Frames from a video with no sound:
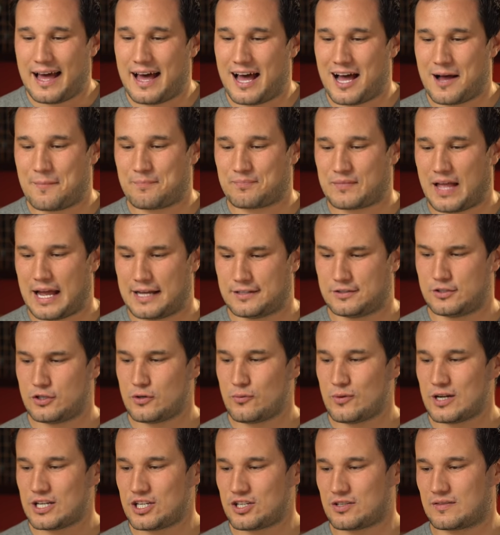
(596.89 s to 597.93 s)
Um, I
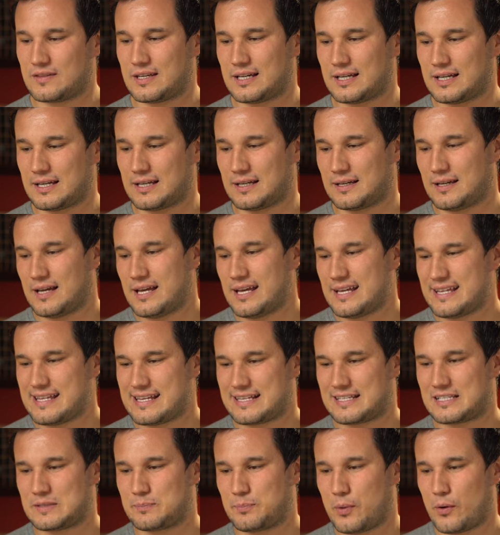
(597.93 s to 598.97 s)
do wish the
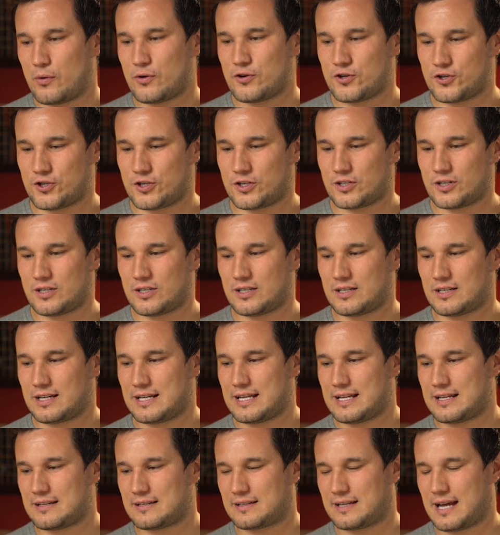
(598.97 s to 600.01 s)
exposure
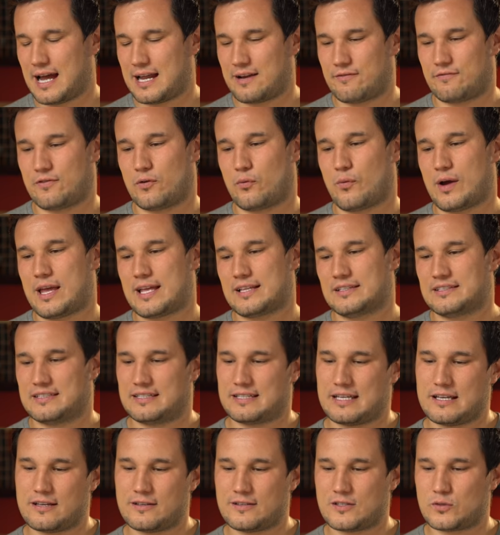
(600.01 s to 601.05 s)
and kind of the way it
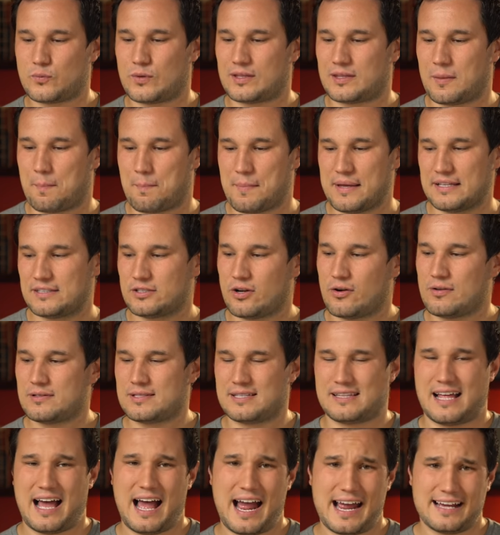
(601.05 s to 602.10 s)
deals with the midtones
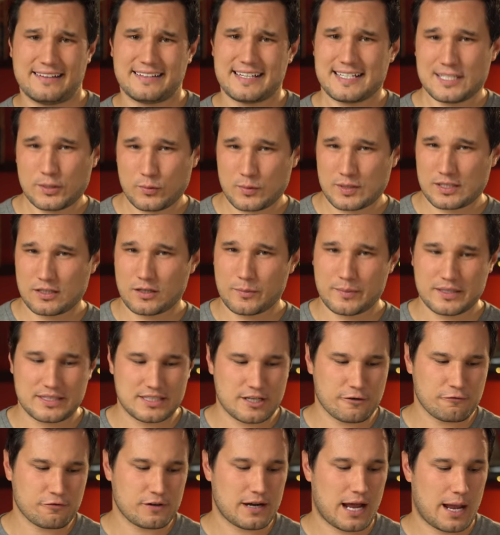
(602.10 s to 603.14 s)
and the highlights was a little bit
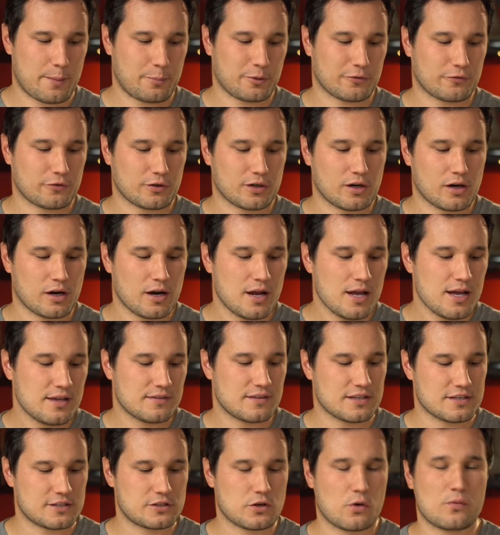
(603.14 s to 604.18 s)
different. I prefer
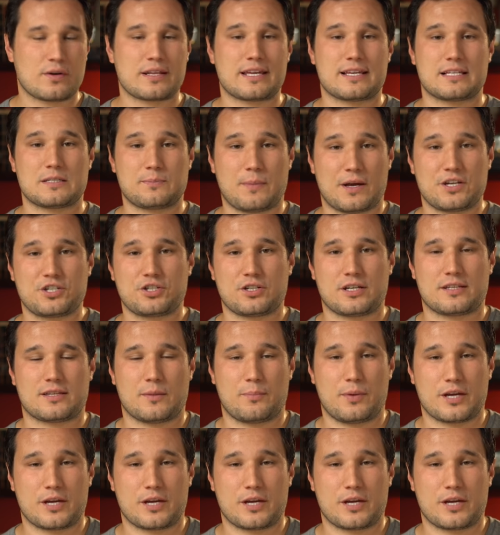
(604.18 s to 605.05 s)
the Sony, especially in the